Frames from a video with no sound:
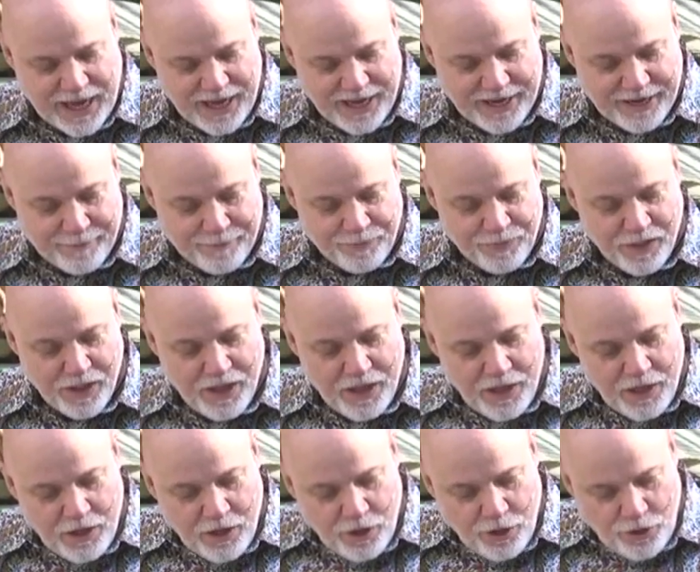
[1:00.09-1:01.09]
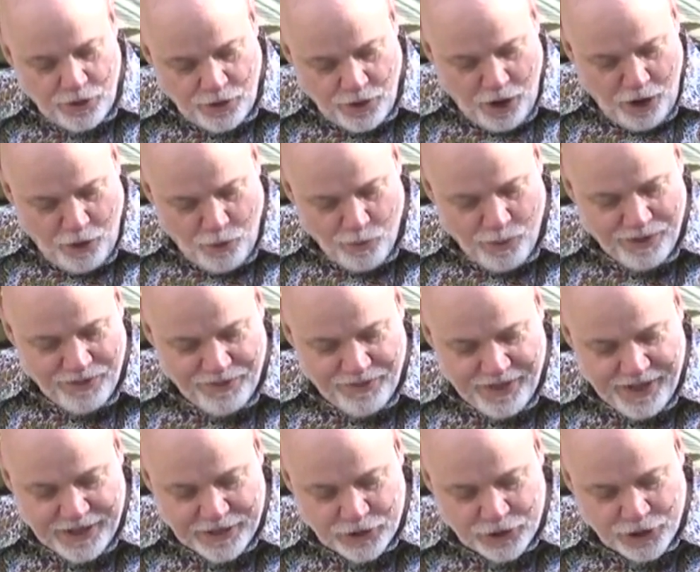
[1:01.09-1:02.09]
I am. No one
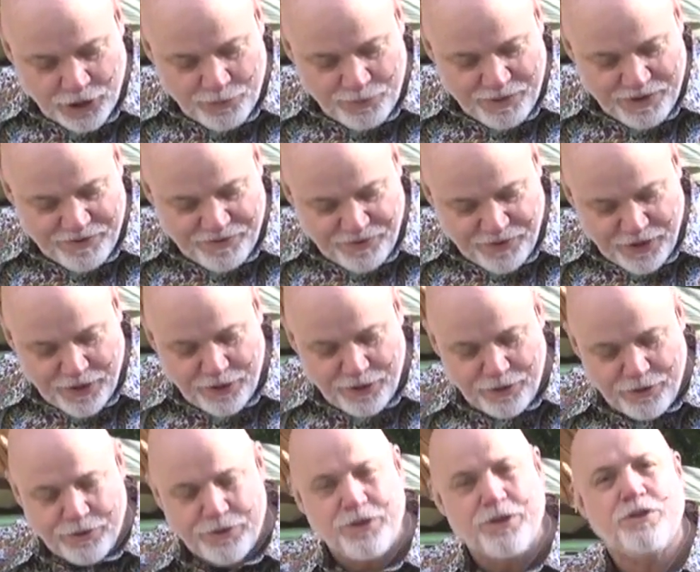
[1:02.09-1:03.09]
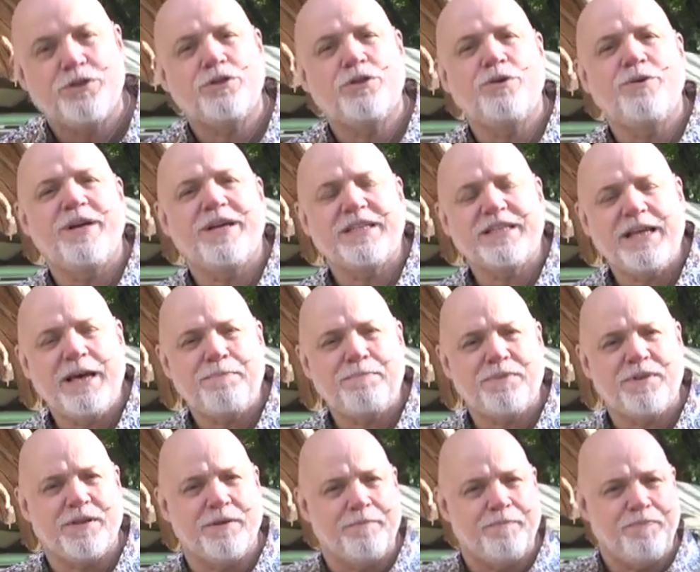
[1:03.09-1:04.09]
then should refuse to
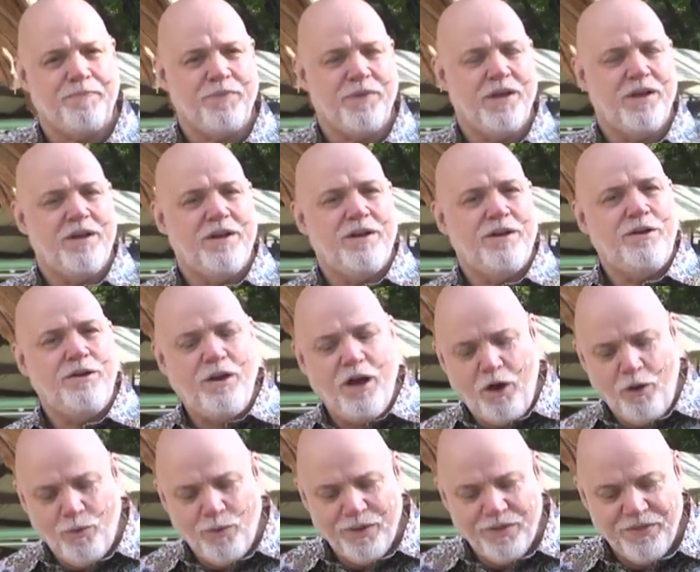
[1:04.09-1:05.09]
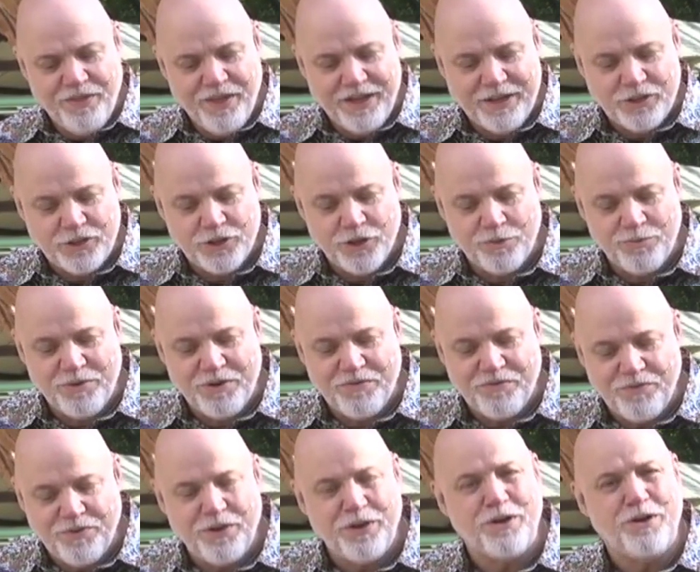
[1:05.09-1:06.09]
accept him. No one then should
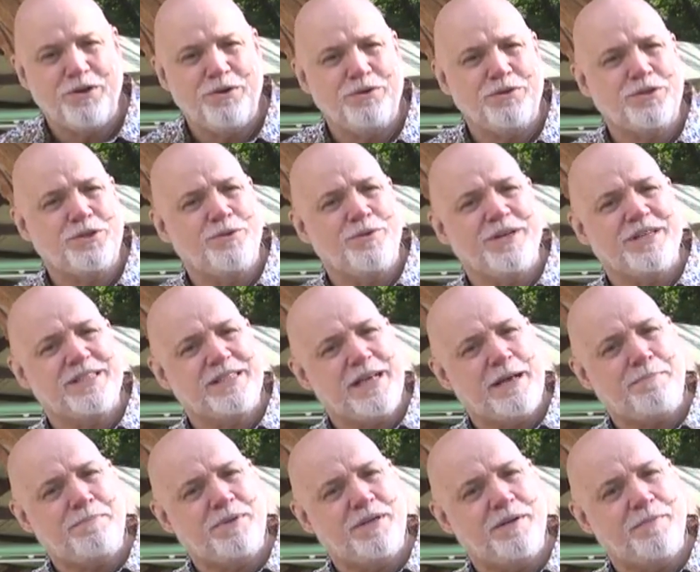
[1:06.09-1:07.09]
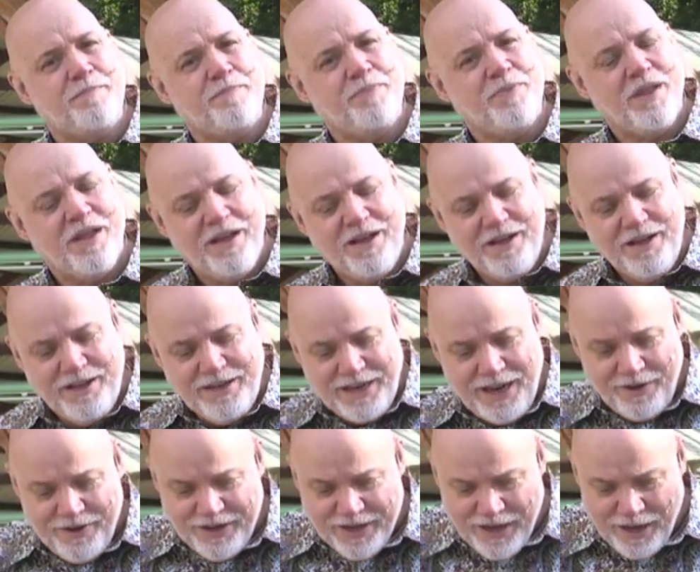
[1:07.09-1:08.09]
refuse to accept him.
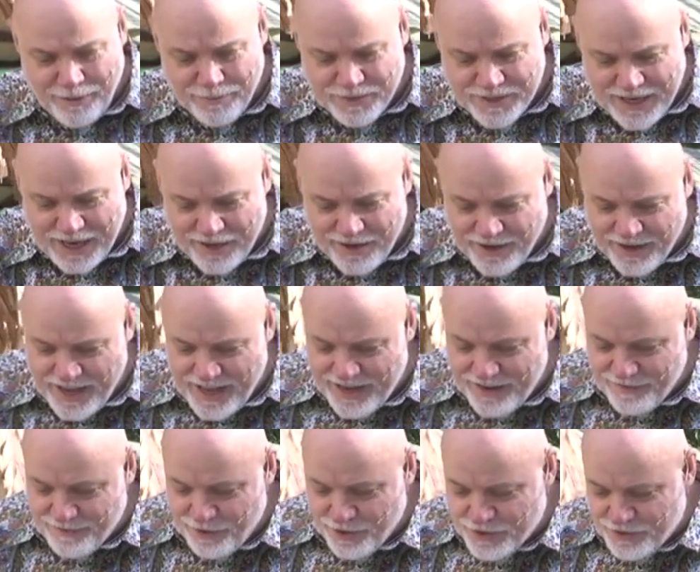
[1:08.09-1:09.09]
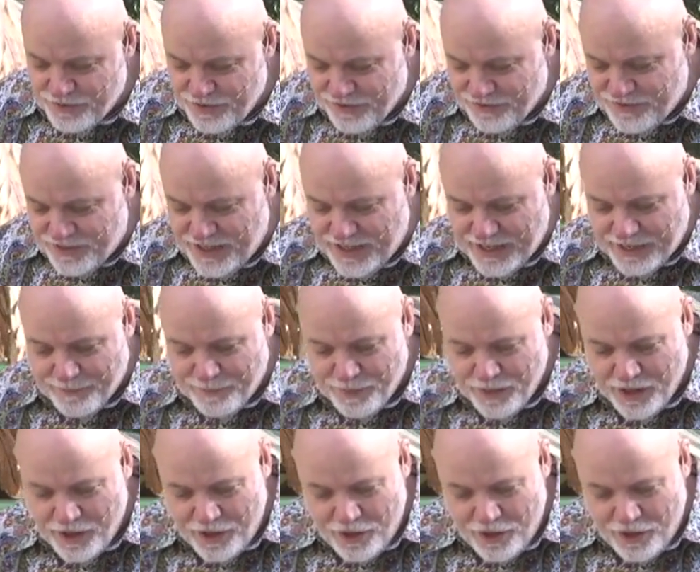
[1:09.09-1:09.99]
Now he comes down again in verse 15.